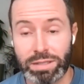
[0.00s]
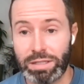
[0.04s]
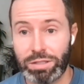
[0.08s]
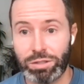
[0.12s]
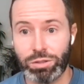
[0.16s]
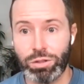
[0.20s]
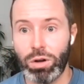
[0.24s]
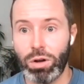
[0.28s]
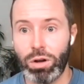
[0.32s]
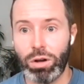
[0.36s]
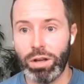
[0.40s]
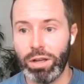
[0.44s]
It's
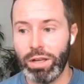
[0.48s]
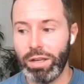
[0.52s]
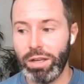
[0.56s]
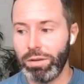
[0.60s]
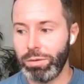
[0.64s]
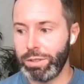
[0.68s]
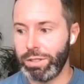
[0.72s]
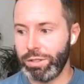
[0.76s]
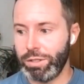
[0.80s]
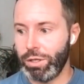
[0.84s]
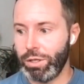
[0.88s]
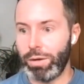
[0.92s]
not,
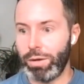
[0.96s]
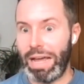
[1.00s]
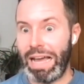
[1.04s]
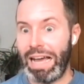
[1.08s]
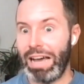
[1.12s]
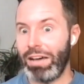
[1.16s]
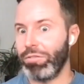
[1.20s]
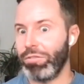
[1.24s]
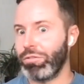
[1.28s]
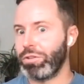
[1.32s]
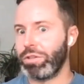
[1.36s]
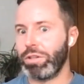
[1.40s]
you don't
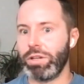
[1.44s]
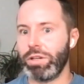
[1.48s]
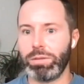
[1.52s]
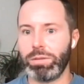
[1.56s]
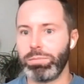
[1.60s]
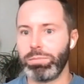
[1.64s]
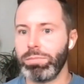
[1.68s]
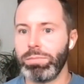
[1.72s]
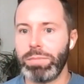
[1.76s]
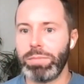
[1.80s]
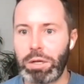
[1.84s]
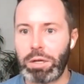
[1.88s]
have
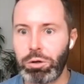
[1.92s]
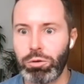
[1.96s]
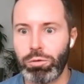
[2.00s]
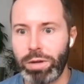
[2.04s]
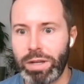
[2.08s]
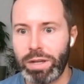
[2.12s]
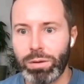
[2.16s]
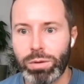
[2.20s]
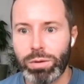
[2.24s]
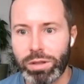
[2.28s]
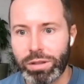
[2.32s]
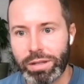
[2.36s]
to
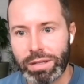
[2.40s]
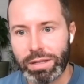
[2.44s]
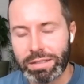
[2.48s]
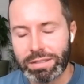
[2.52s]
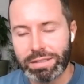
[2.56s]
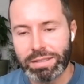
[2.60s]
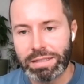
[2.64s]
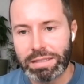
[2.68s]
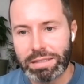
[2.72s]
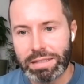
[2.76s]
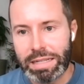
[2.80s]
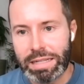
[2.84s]
agree with
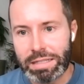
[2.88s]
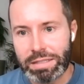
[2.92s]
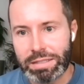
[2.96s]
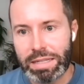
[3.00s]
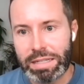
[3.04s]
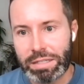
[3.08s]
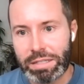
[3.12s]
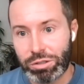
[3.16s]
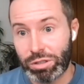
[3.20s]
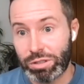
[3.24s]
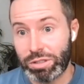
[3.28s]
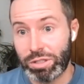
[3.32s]
this.
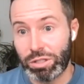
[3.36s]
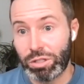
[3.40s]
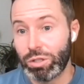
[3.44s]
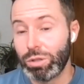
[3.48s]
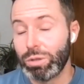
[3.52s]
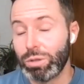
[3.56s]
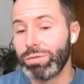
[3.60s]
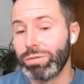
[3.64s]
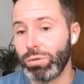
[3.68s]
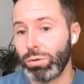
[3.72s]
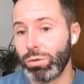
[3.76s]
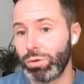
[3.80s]
It's just a
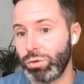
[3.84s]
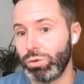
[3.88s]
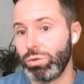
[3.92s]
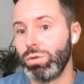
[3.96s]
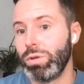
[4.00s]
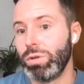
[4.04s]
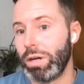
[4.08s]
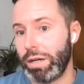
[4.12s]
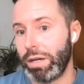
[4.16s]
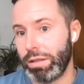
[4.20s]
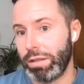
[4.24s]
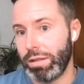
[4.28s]
useful
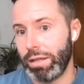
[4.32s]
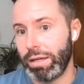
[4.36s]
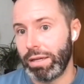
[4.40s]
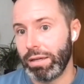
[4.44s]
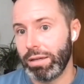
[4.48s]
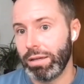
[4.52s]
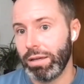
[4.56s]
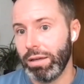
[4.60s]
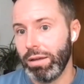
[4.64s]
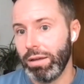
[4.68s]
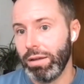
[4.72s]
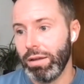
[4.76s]
tool, I
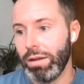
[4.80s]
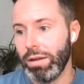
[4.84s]
think,